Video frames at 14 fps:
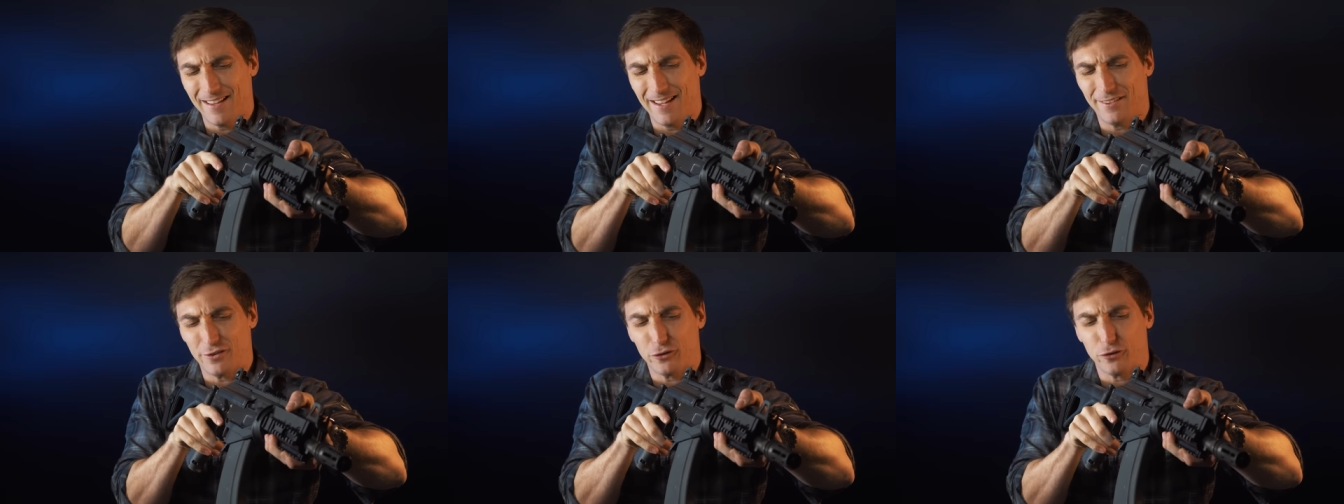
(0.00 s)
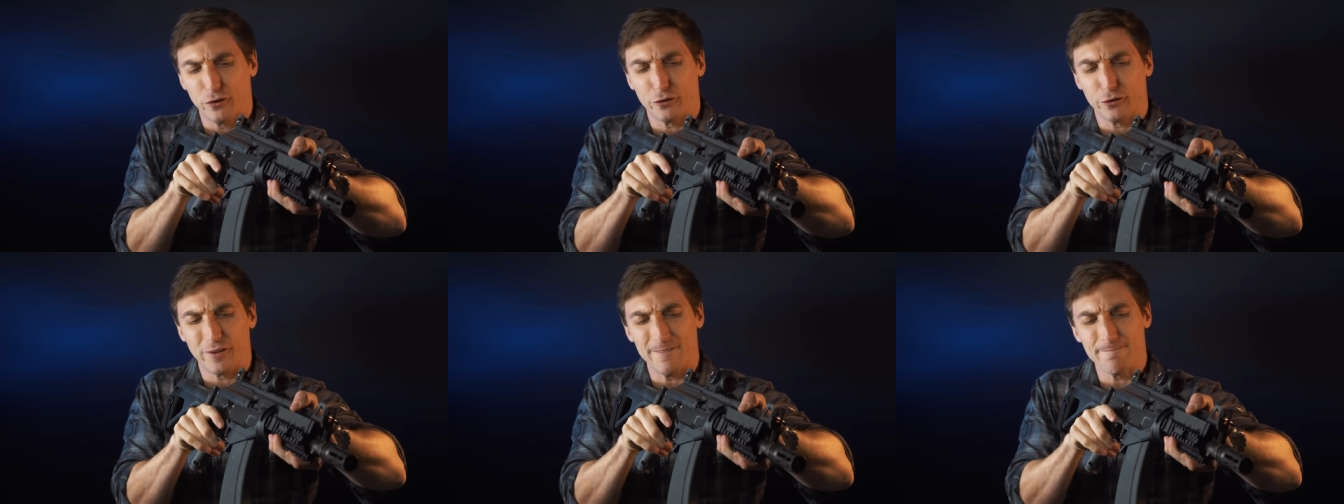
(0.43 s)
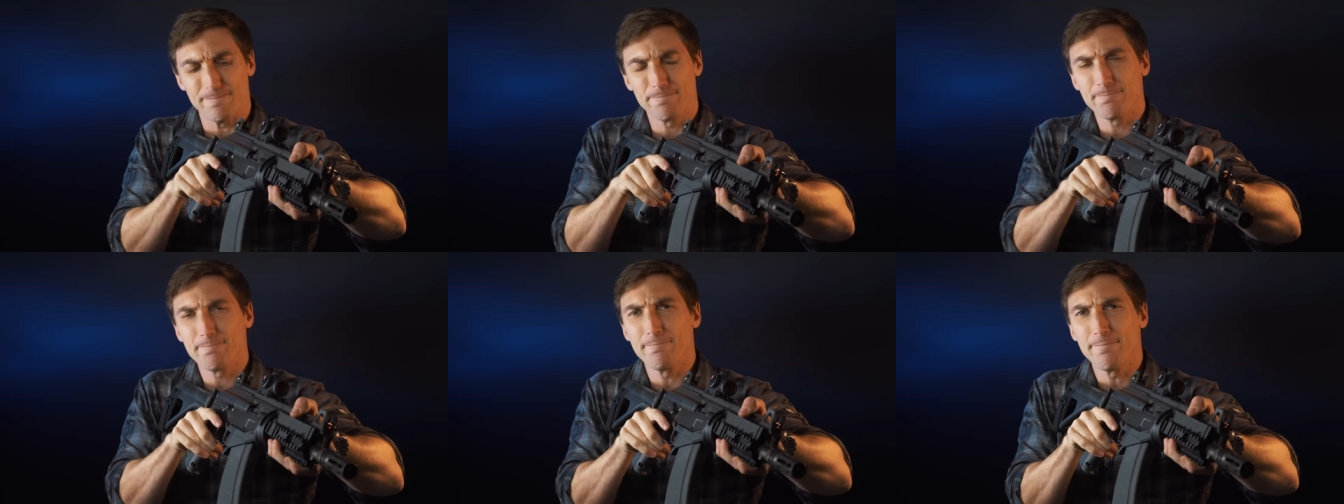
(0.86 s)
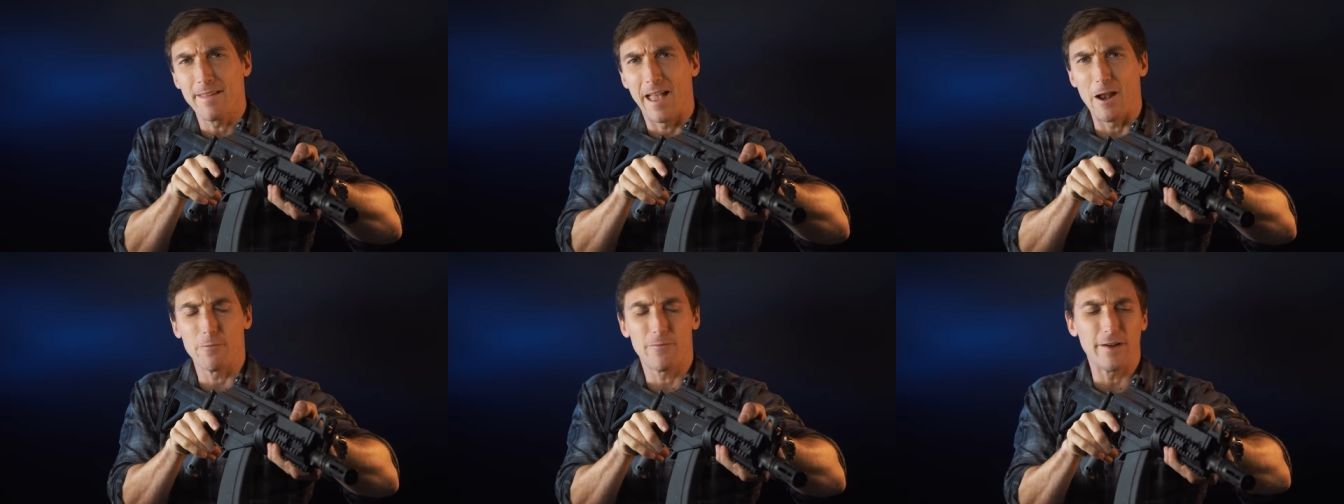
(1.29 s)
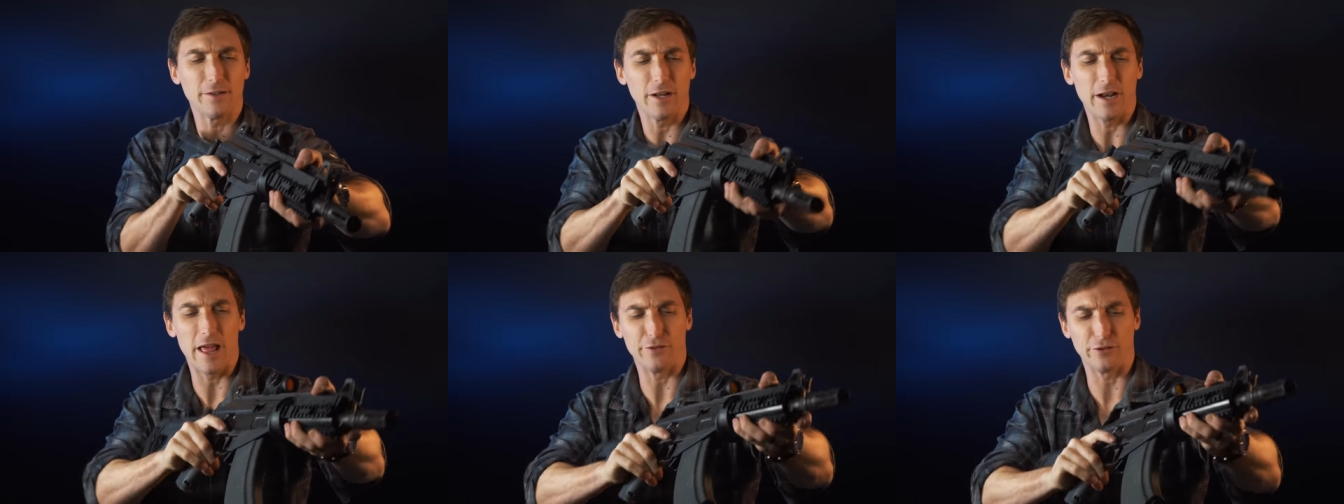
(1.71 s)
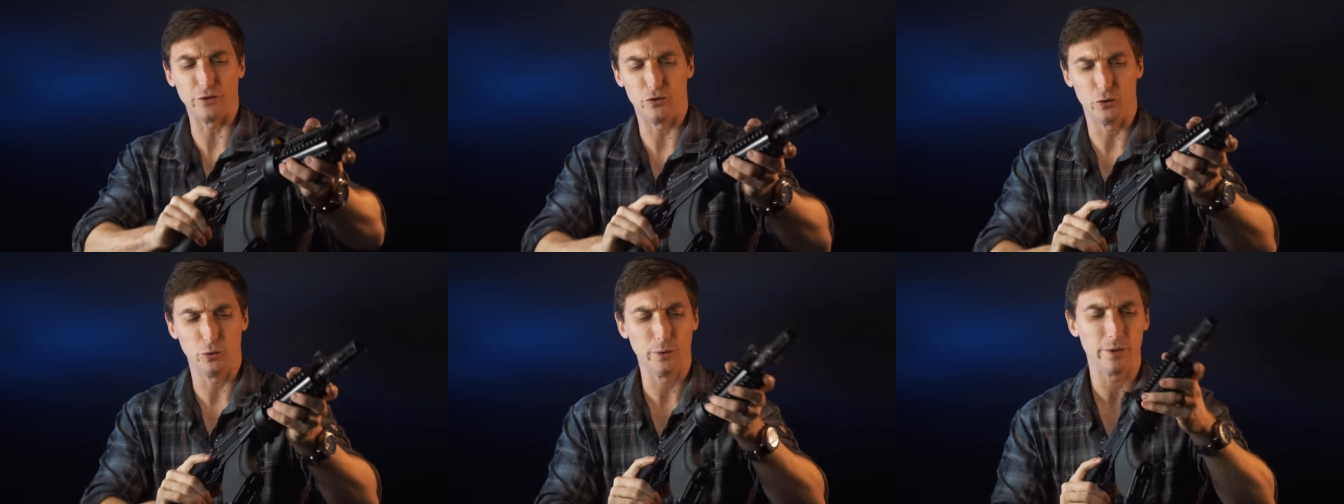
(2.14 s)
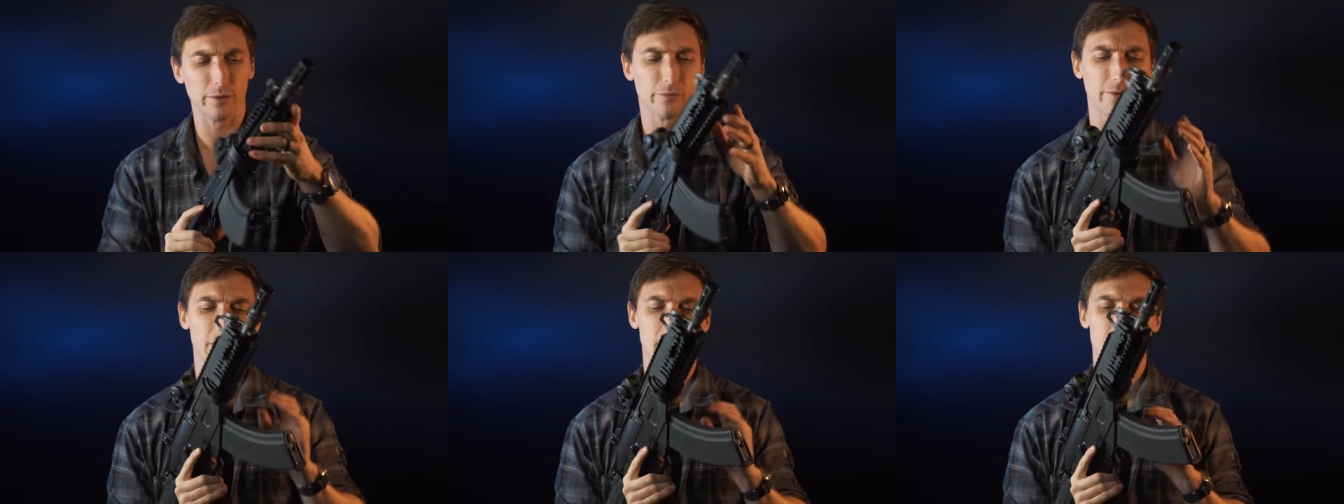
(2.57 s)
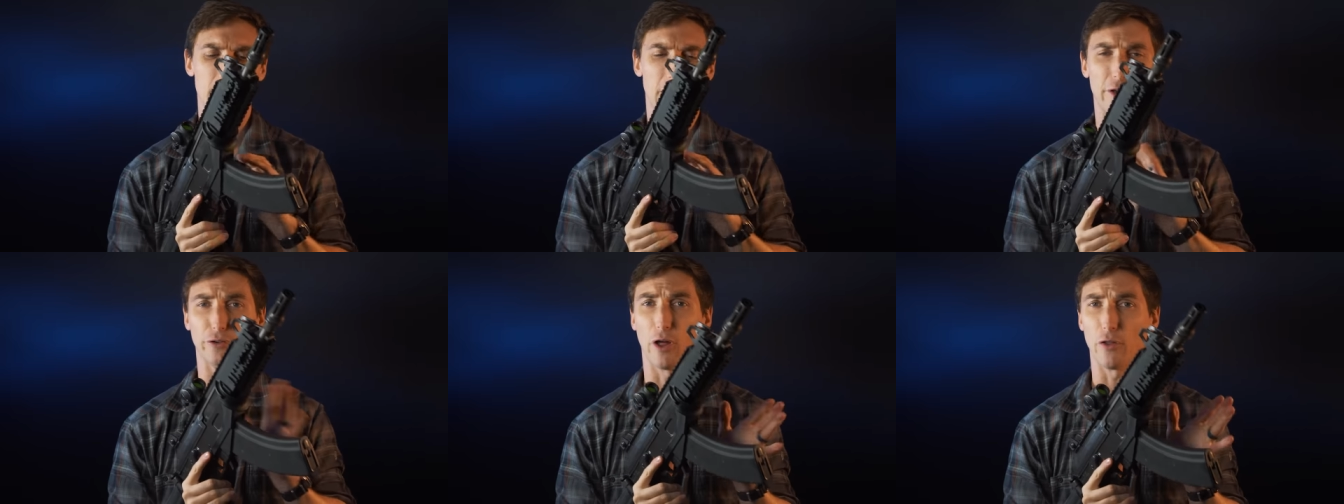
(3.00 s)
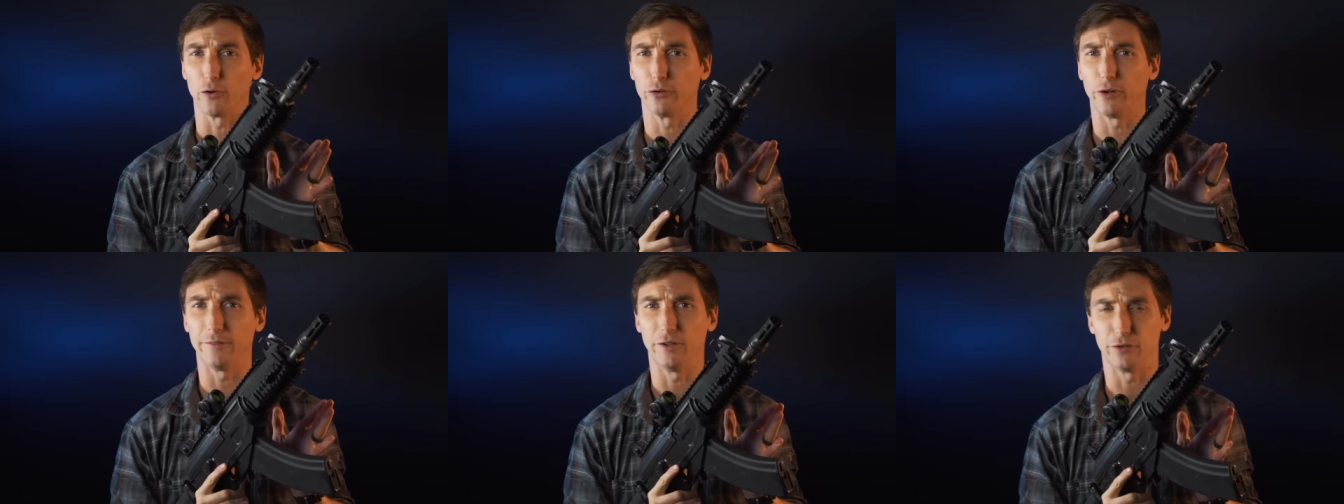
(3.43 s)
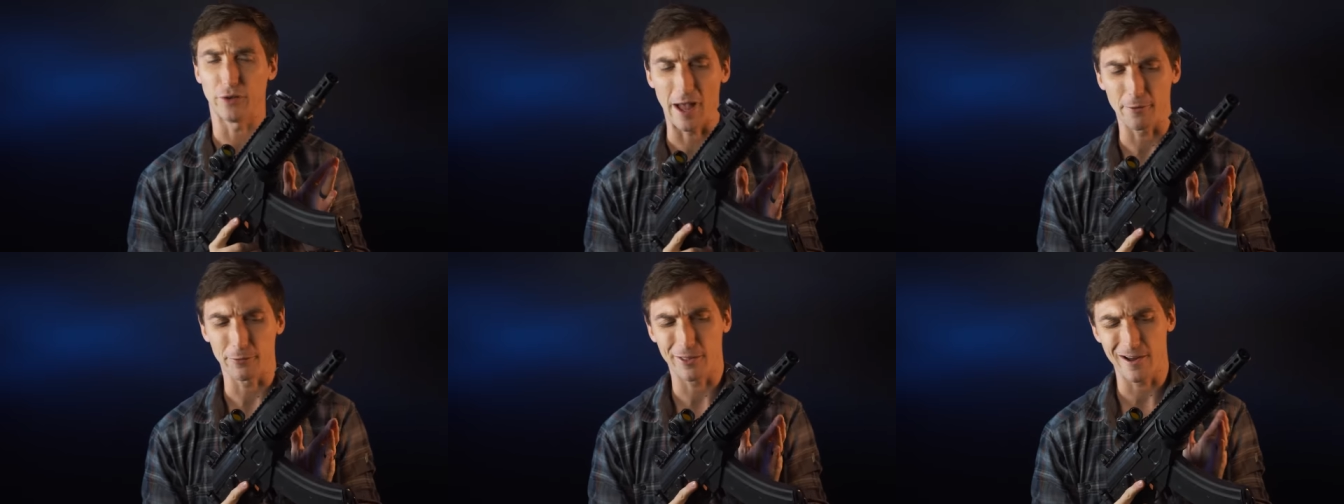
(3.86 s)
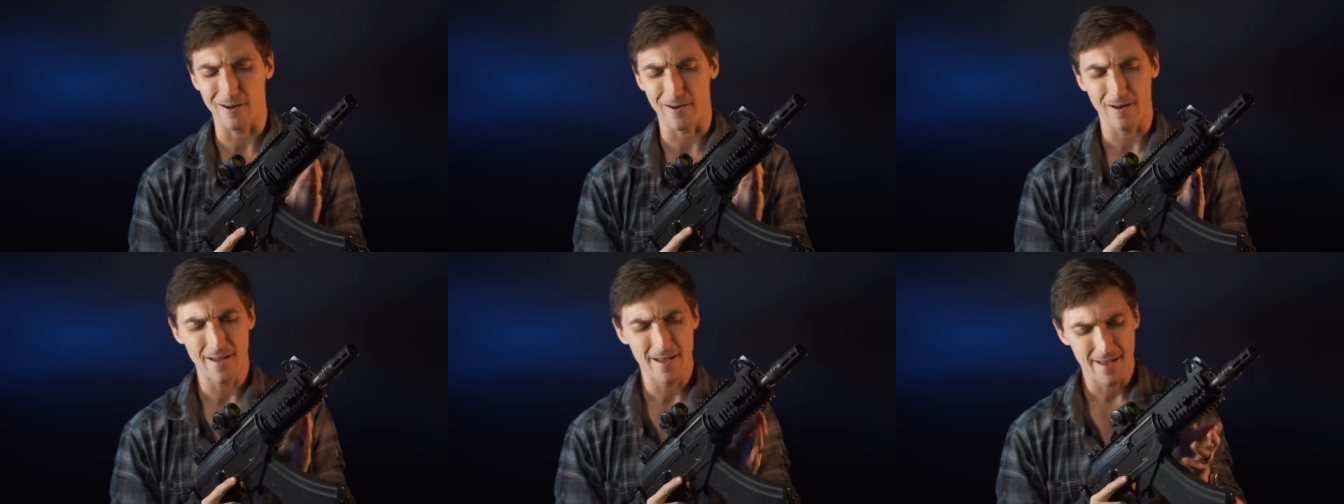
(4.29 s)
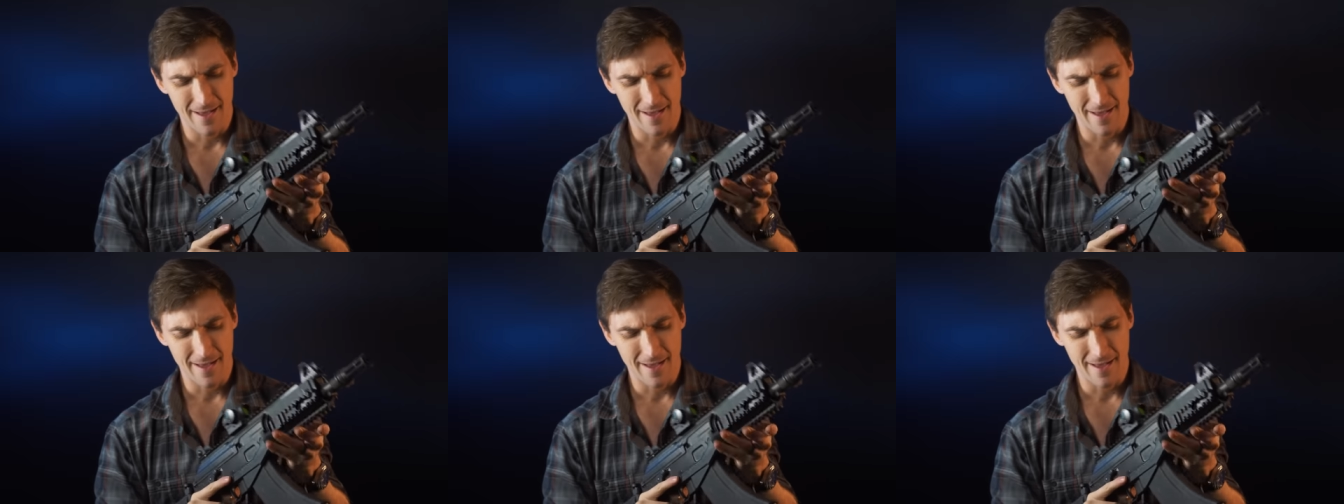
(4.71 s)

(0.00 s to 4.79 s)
It's just, I don't find it as intuitive as other safeties out there.